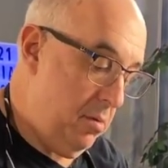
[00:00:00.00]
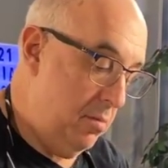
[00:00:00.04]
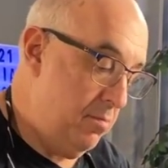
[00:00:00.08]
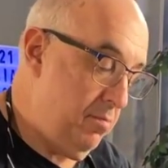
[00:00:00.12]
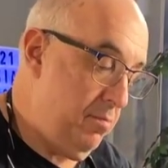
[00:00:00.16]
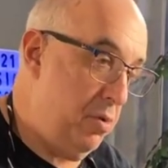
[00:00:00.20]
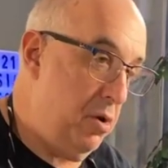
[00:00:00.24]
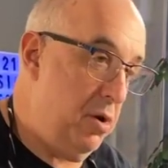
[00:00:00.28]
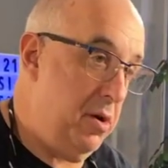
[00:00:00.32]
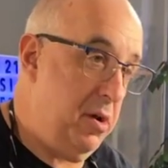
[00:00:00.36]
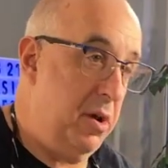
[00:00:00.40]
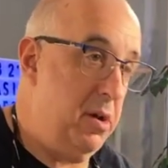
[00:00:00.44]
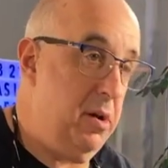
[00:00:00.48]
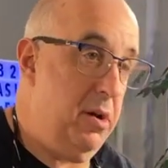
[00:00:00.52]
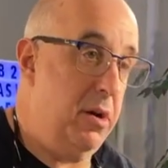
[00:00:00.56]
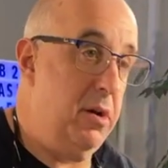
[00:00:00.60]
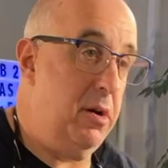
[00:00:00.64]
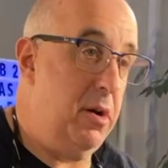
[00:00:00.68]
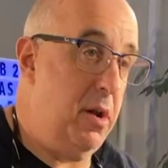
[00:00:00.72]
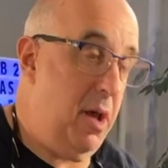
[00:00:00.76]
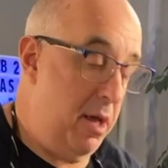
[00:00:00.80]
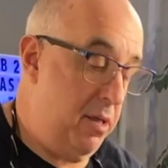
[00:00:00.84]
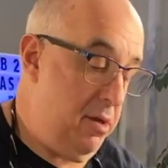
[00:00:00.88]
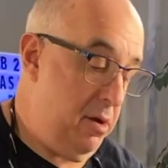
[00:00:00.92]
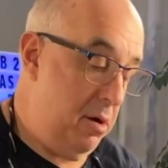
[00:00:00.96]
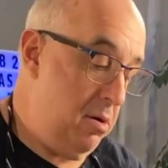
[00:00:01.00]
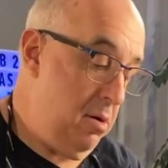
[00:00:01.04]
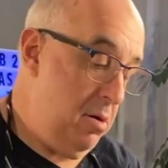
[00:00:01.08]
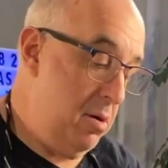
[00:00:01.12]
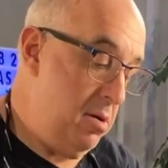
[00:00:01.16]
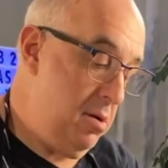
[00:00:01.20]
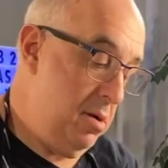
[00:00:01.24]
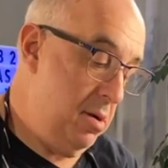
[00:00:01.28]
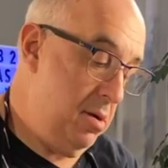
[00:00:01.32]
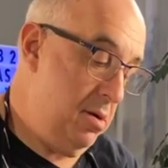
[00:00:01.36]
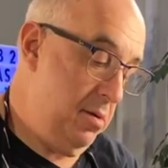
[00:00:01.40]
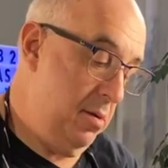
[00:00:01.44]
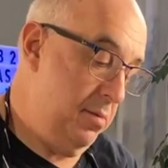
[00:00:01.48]
Put in another,
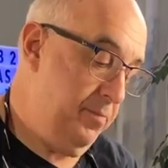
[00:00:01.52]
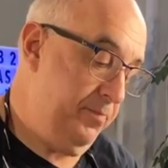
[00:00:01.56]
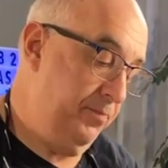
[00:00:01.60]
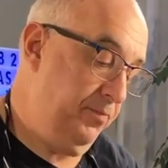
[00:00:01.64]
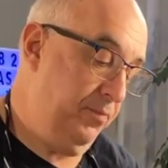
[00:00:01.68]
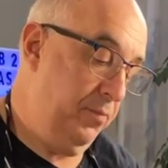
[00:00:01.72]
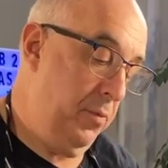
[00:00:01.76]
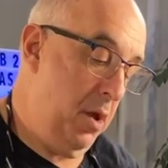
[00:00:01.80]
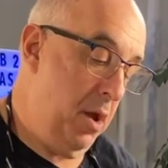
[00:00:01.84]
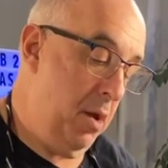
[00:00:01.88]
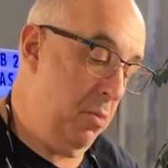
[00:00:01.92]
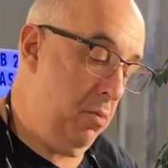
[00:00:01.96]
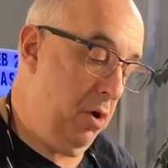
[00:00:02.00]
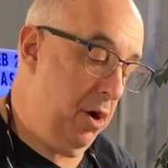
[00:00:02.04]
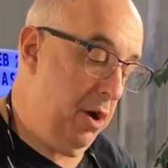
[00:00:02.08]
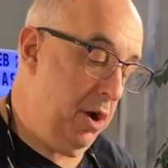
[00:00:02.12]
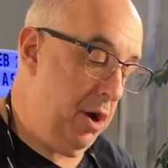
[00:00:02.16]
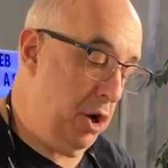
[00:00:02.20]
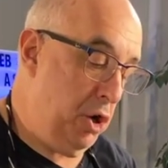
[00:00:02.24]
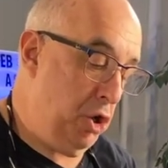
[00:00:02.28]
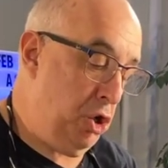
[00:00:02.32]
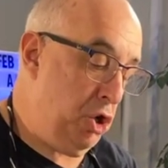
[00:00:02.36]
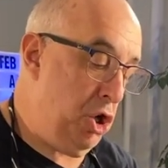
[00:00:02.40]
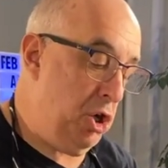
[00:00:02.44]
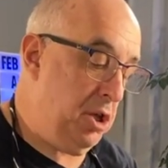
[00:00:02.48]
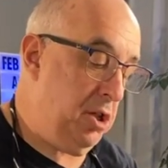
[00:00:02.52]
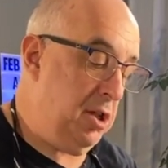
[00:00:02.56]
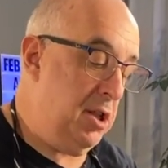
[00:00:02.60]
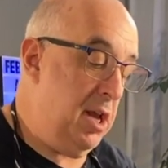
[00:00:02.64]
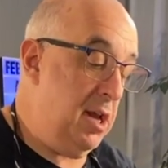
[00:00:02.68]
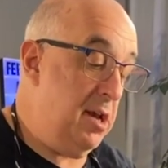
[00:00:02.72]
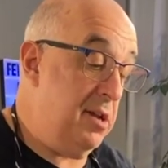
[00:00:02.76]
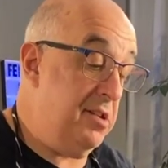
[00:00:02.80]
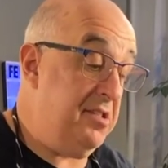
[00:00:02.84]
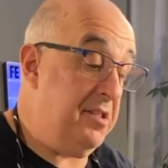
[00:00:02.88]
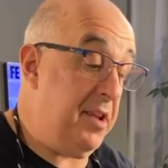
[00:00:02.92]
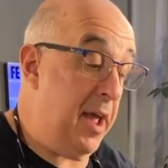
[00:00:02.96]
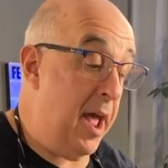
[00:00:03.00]
and we're going to cook
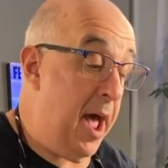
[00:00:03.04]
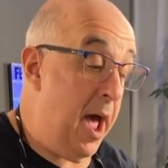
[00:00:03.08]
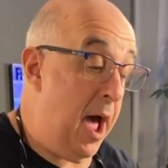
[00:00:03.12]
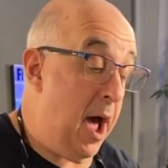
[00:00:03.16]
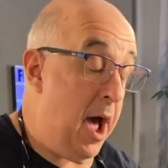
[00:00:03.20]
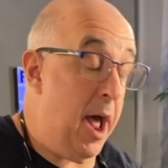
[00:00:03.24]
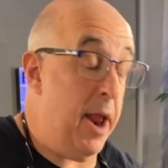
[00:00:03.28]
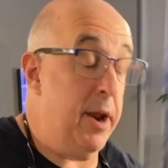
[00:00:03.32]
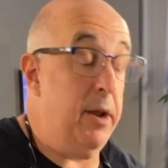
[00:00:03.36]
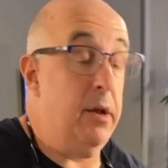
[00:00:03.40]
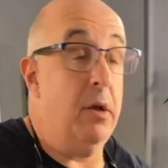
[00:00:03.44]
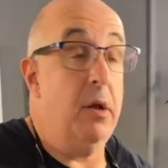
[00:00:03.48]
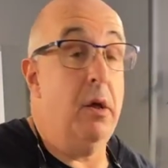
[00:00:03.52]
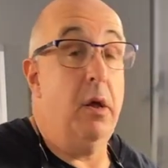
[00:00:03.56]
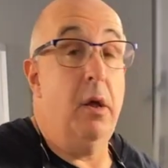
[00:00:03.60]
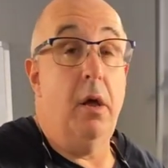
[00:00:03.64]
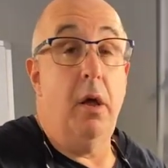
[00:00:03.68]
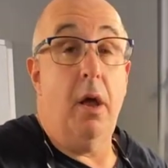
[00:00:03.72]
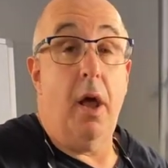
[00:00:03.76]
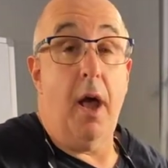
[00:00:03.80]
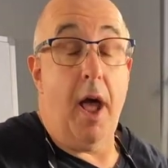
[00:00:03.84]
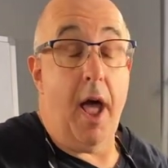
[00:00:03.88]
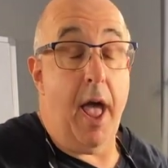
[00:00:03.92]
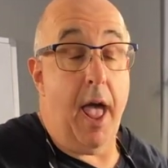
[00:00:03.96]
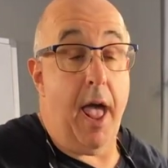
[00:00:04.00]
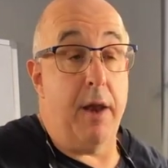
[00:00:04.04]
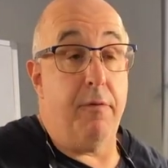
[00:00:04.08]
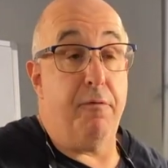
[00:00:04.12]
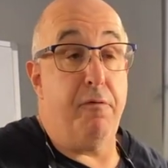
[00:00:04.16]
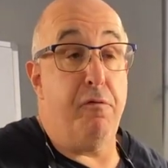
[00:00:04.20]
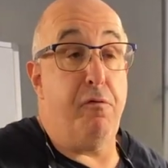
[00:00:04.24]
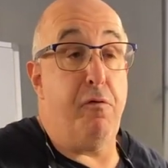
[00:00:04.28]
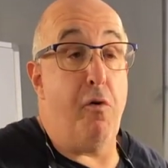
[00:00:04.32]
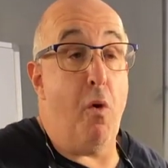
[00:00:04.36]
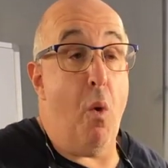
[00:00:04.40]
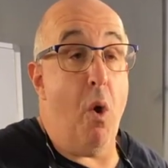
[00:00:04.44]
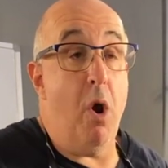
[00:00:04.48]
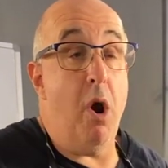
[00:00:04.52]
these at
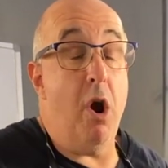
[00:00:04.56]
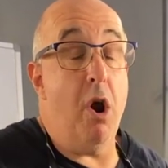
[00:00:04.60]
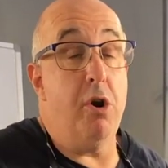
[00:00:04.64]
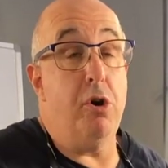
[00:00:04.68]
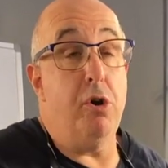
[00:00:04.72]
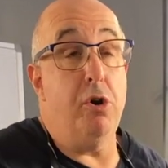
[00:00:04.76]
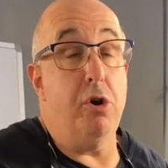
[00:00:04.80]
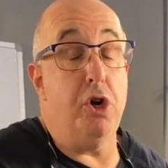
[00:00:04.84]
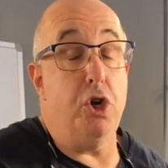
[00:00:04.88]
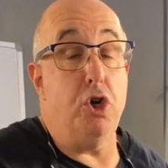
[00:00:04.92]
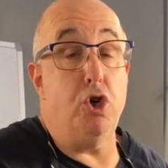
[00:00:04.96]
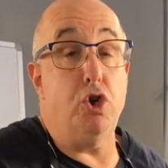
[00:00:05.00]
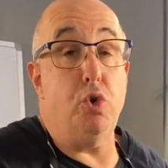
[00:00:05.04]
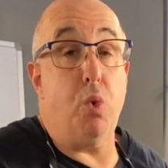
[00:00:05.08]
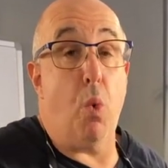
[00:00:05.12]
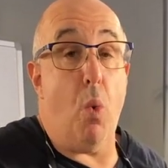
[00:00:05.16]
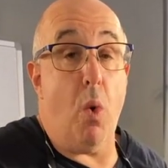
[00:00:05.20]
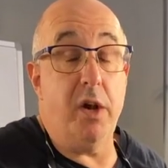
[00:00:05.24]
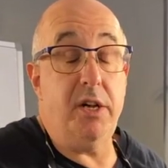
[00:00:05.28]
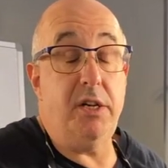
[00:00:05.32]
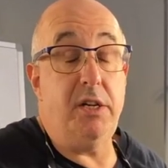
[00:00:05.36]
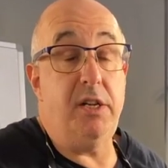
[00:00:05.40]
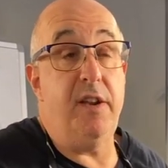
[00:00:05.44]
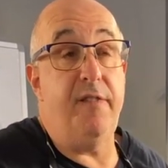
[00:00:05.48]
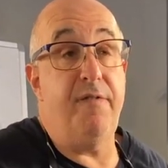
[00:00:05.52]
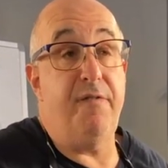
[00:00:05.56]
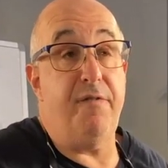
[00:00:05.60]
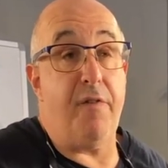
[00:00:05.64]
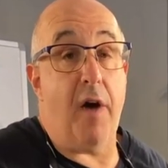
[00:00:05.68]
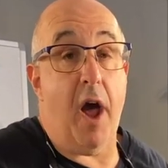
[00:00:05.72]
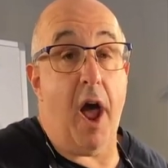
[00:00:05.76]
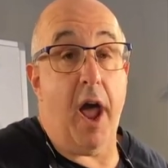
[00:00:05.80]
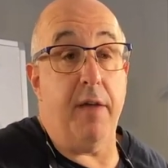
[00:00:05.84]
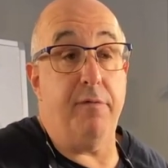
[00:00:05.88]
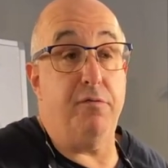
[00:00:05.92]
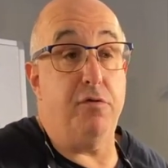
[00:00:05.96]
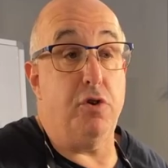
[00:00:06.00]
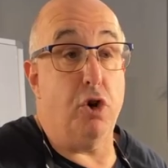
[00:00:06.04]

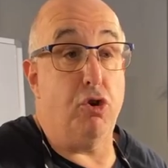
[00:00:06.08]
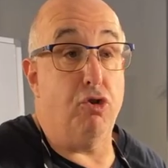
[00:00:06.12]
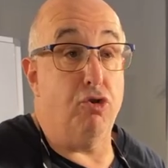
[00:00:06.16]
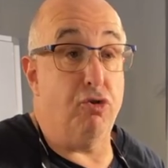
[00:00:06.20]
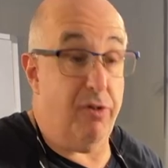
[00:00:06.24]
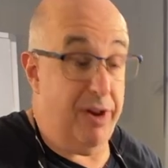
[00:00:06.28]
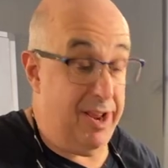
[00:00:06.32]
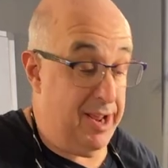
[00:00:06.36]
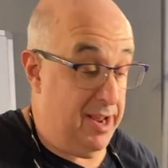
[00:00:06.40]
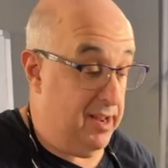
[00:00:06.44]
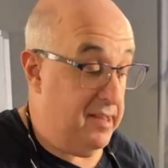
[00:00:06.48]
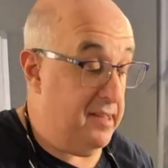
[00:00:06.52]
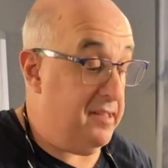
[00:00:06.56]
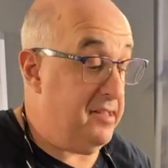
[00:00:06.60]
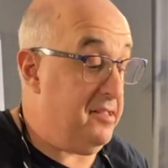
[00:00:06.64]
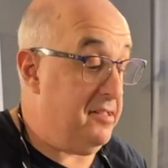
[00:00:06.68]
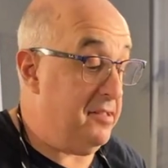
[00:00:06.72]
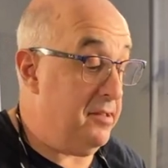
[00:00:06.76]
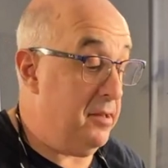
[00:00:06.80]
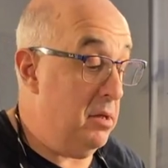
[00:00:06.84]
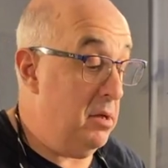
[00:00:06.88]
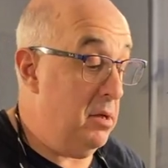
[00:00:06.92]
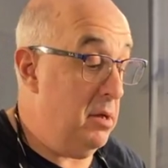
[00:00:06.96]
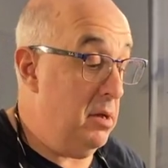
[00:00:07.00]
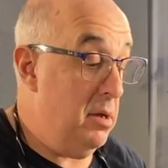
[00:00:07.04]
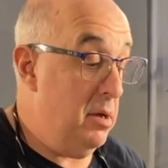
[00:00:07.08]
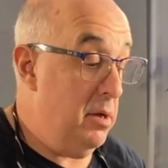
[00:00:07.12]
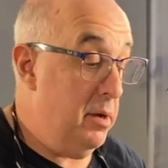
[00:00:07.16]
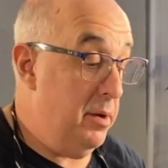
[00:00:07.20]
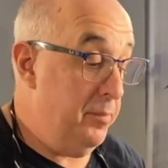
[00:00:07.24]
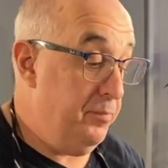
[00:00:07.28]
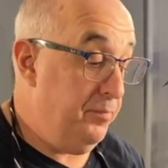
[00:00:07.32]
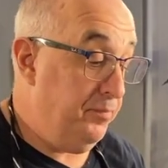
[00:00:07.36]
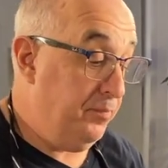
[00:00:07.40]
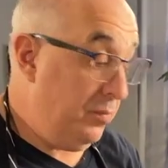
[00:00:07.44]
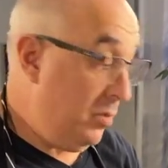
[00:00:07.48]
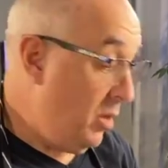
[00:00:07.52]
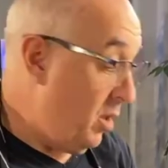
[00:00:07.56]
425 degrees.
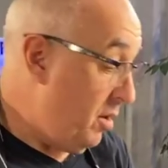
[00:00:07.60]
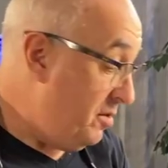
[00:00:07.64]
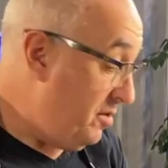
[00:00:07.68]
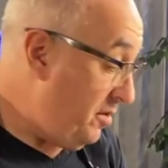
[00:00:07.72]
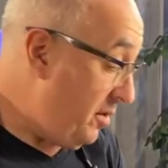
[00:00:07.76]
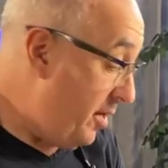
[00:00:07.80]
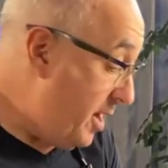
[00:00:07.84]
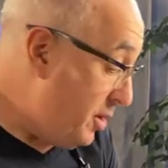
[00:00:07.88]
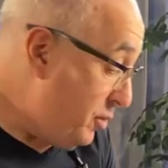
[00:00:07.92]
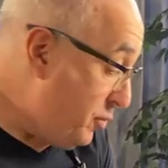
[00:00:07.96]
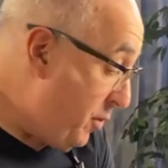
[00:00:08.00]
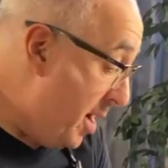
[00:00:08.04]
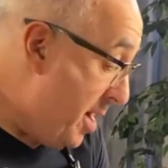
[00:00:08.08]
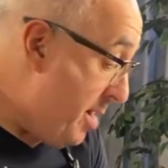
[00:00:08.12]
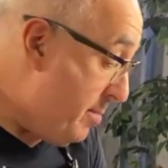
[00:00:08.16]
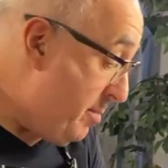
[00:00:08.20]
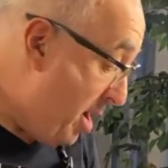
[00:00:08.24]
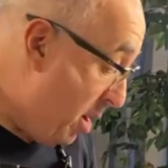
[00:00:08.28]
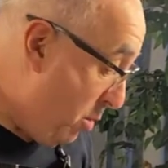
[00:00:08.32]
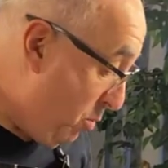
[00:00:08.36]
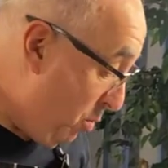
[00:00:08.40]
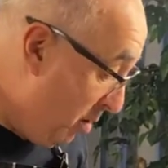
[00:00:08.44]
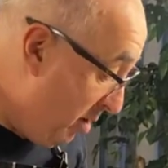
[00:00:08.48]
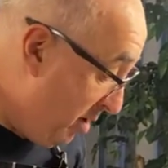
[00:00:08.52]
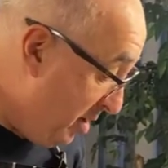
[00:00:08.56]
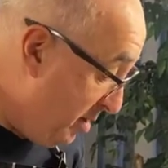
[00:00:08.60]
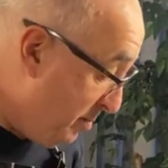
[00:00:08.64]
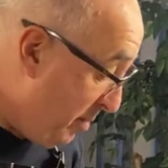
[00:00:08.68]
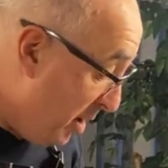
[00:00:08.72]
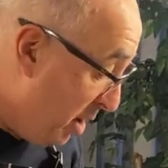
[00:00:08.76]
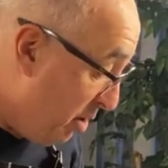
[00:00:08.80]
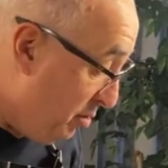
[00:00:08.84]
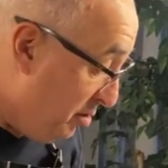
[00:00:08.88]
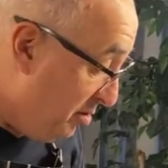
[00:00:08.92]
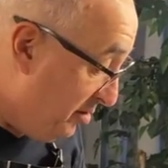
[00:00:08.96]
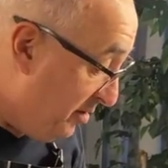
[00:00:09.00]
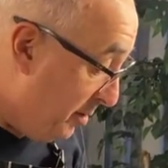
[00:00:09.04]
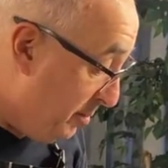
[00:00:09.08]
So that's why I'm not worried about
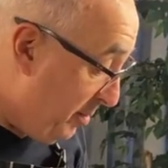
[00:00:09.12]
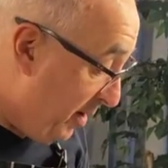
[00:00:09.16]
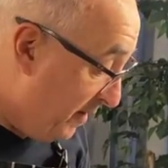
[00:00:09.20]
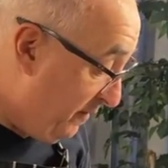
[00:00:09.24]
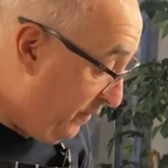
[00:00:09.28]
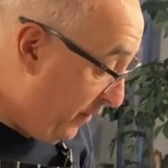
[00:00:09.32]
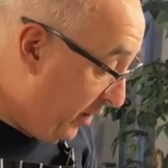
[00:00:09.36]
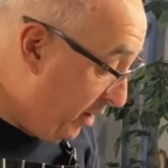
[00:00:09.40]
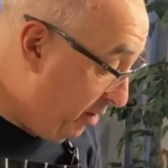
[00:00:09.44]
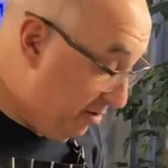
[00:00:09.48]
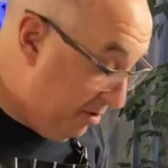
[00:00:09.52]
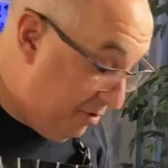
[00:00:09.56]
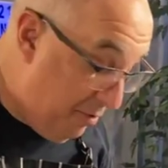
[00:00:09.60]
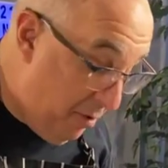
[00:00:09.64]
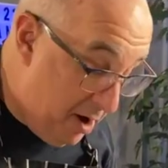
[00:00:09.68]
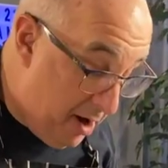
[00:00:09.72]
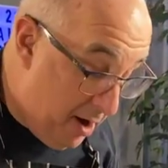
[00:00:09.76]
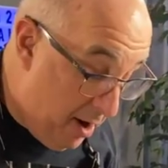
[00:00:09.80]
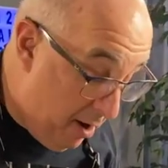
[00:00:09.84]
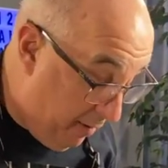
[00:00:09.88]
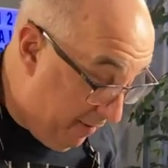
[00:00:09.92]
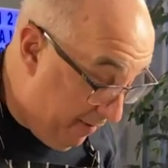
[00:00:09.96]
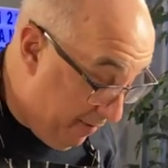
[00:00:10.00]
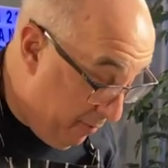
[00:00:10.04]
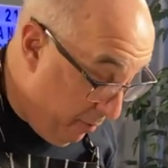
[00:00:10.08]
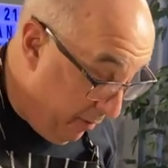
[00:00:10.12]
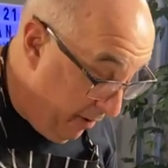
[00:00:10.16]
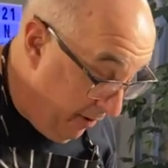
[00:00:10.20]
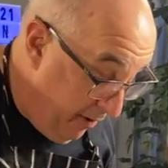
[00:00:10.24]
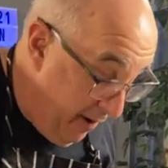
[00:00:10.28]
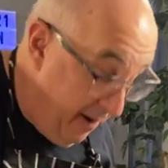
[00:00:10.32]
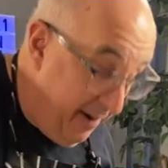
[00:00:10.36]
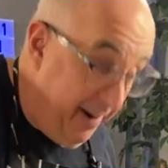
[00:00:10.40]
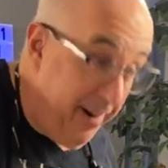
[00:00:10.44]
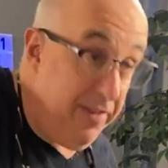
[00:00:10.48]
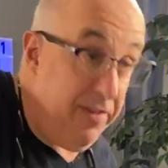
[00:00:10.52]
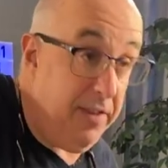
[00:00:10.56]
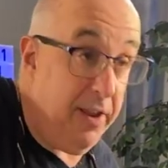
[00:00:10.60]
using my fingers right now, because we're
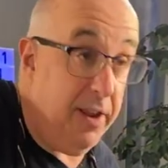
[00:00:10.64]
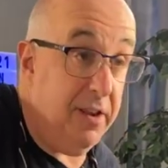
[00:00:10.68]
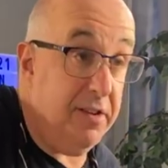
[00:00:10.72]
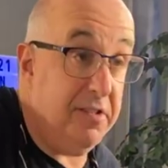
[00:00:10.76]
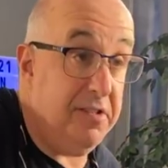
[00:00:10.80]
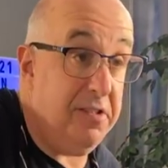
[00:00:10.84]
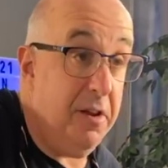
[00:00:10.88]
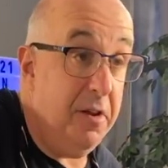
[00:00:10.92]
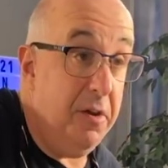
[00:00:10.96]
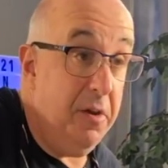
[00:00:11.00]
cooking these